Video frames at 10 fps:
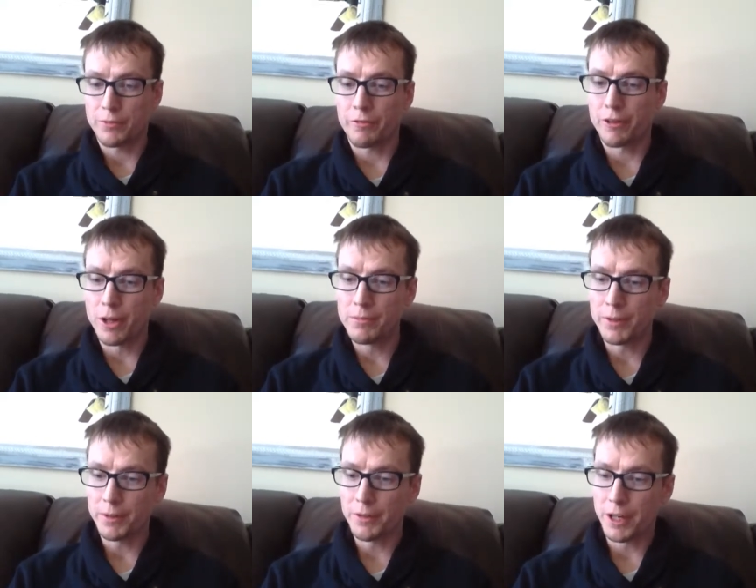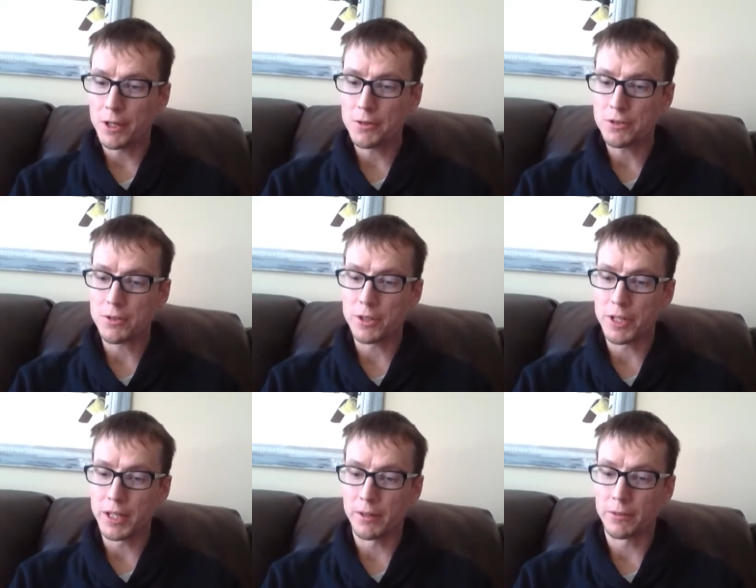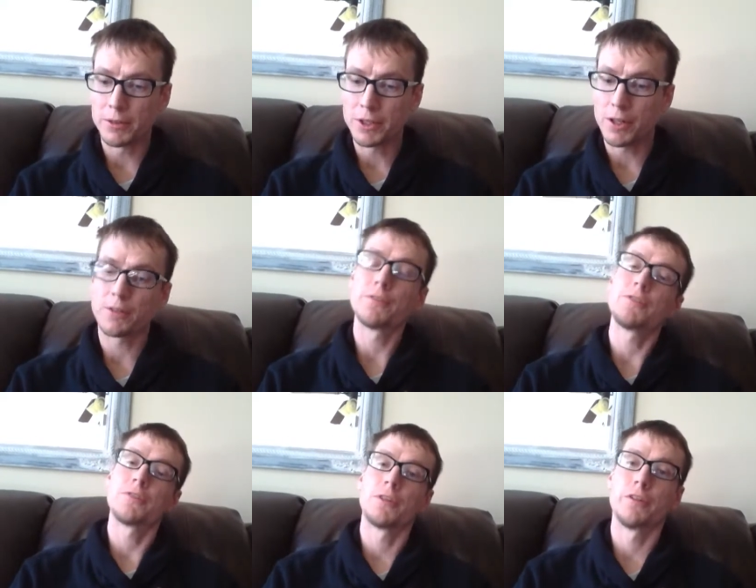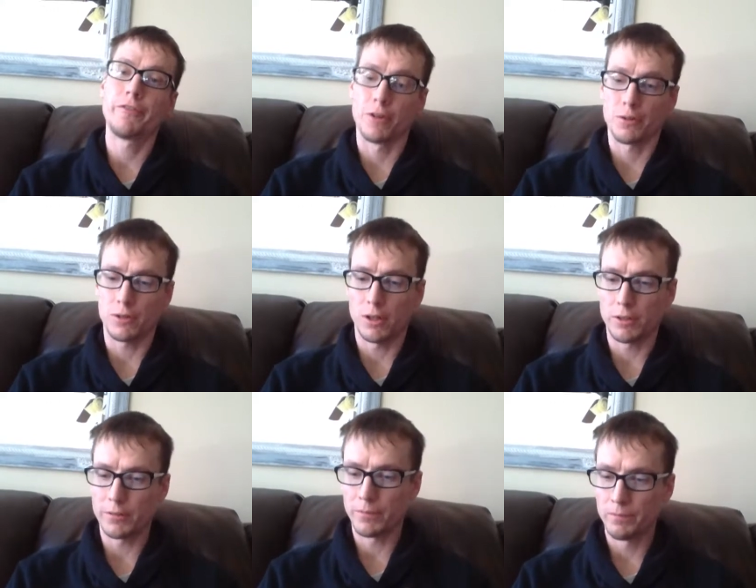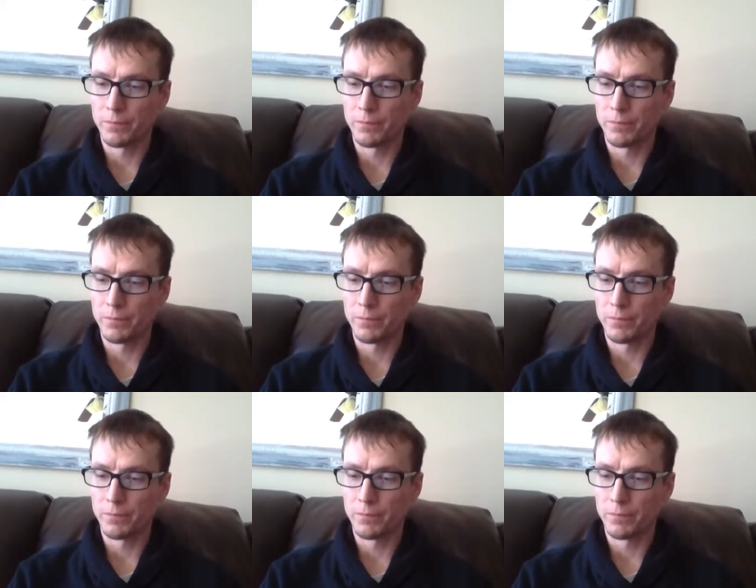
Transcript: from the host tree and returns to the fungal garden.